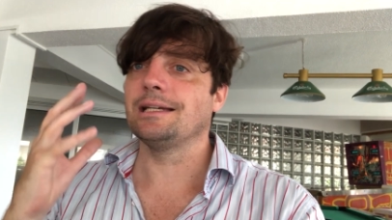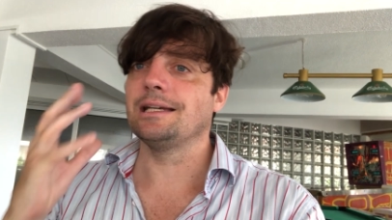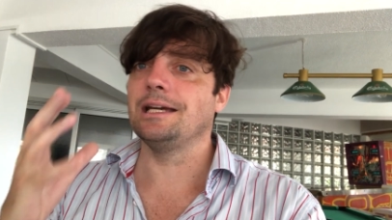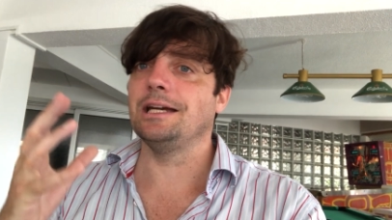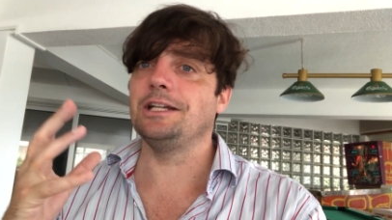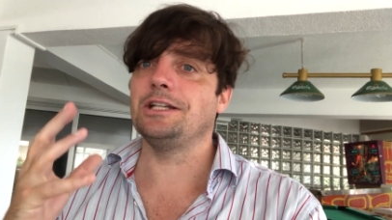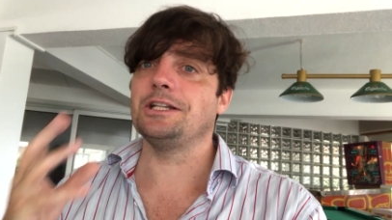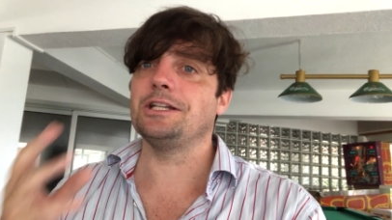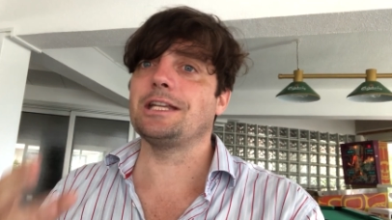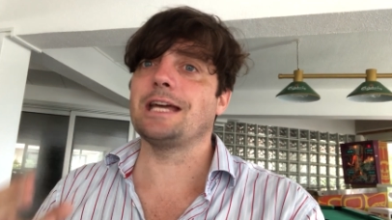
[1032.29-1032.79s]

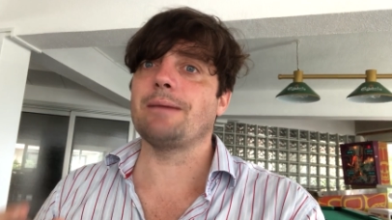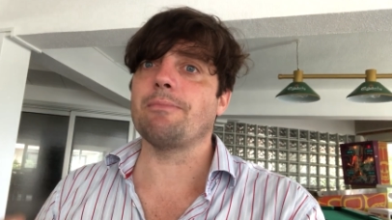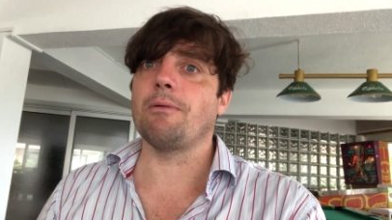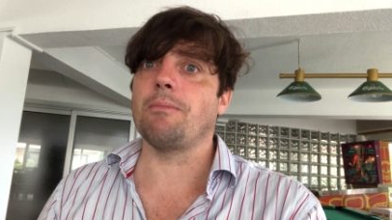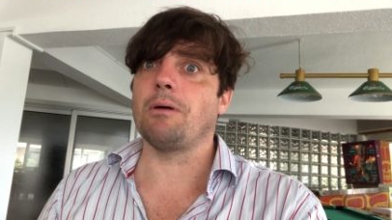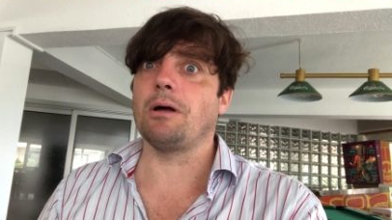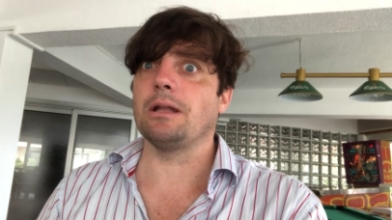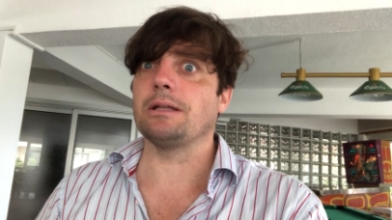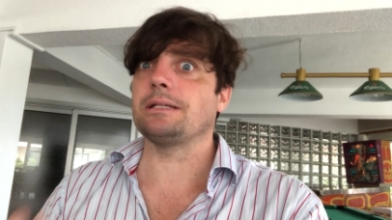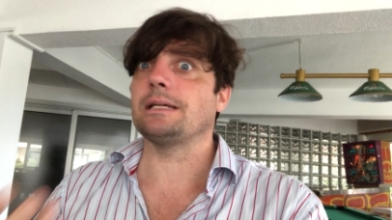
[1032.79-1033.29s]
Kitchen
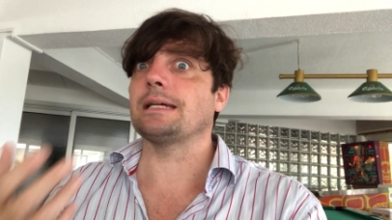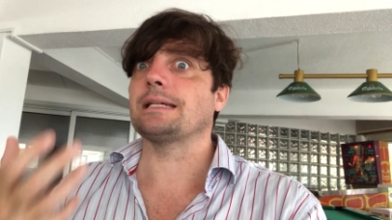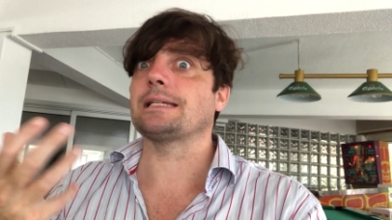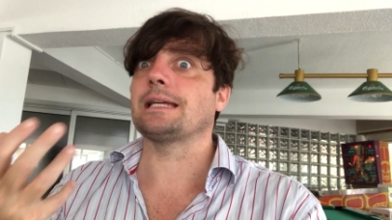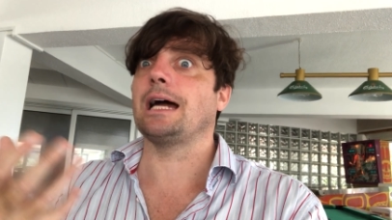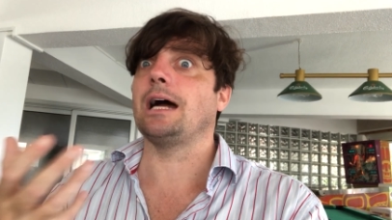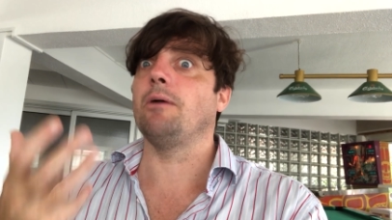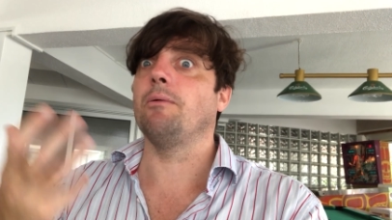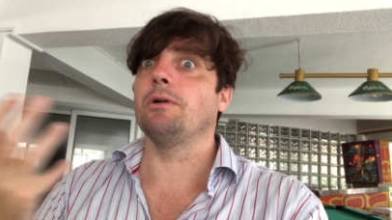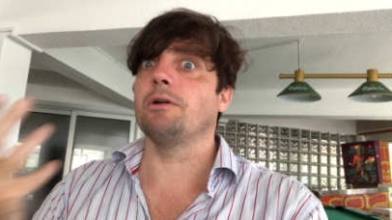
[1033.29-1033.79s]
table
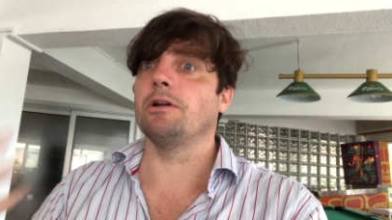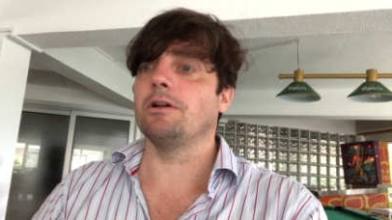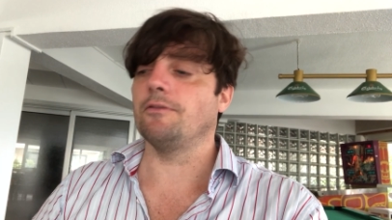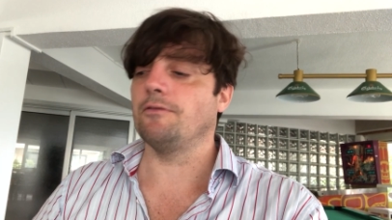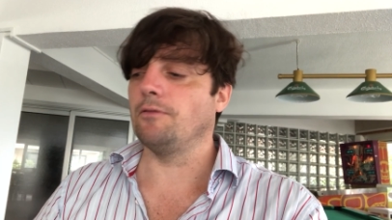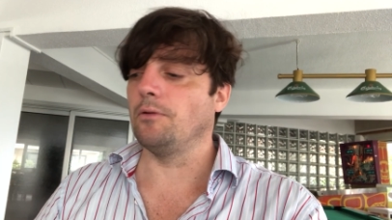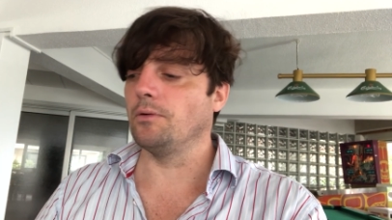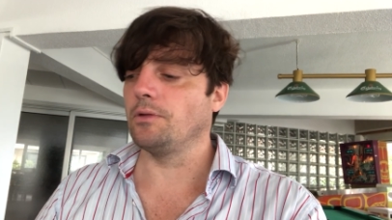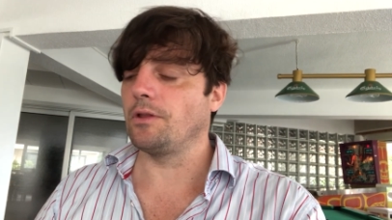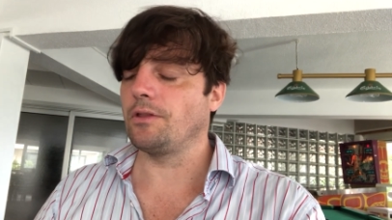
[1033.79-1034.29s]
politics. How are we going to
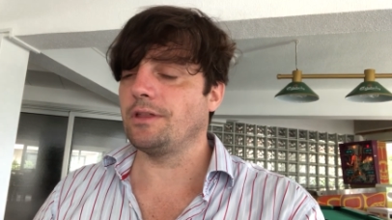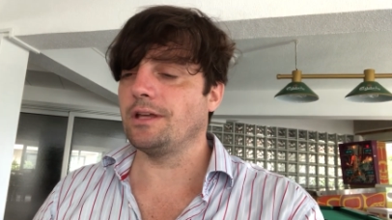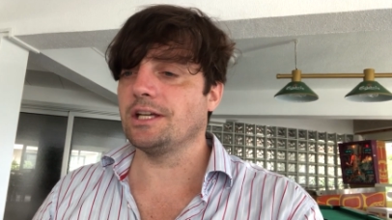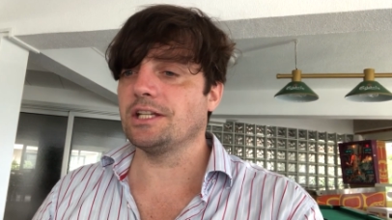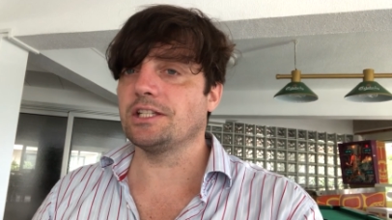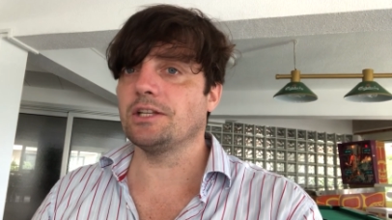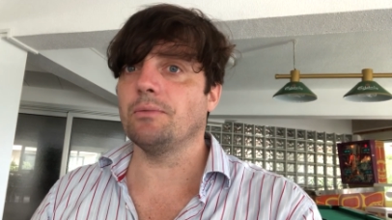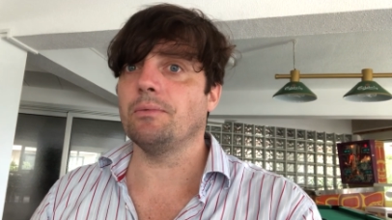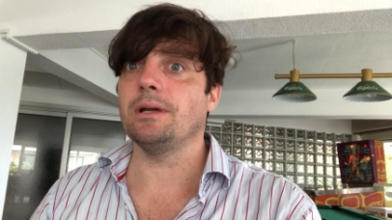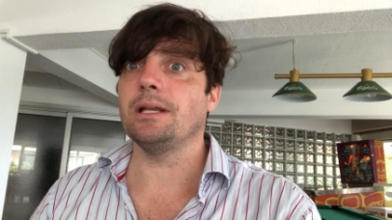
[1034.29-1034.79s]
afford the
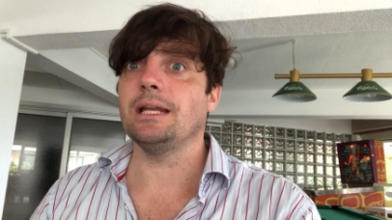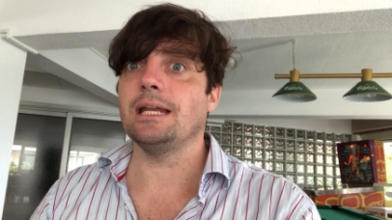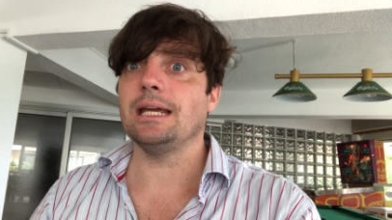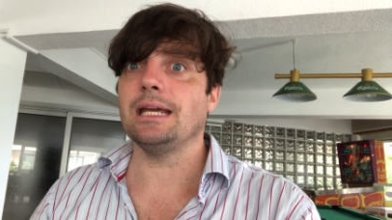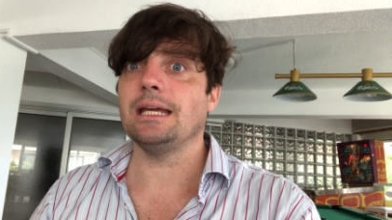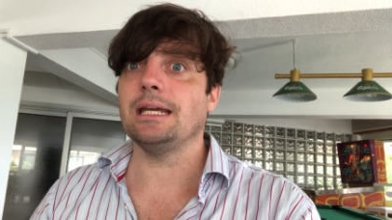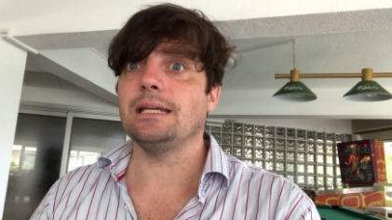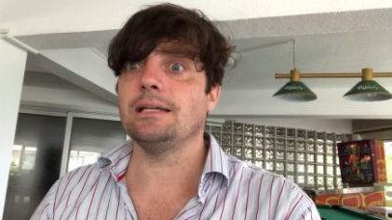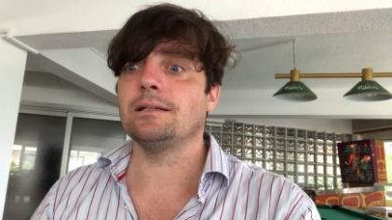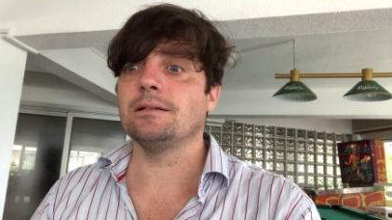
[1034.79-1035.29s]
things that we
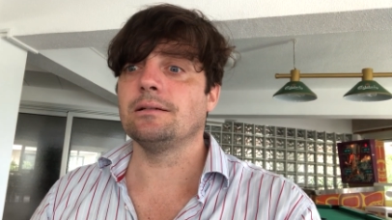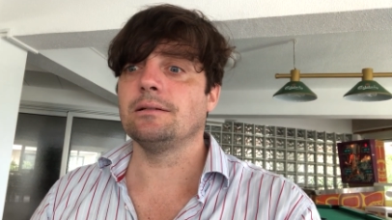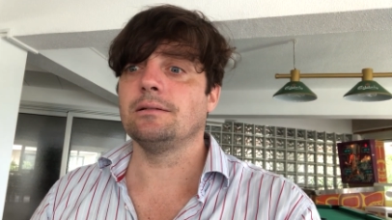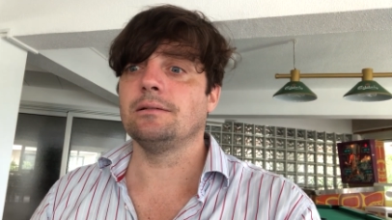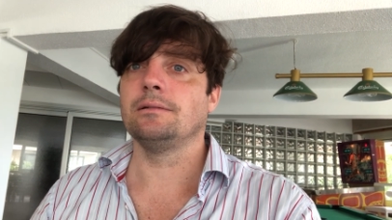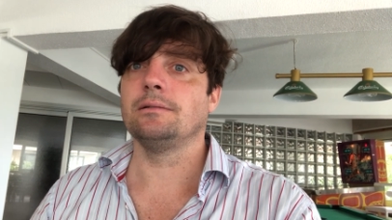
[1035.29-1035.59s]
need?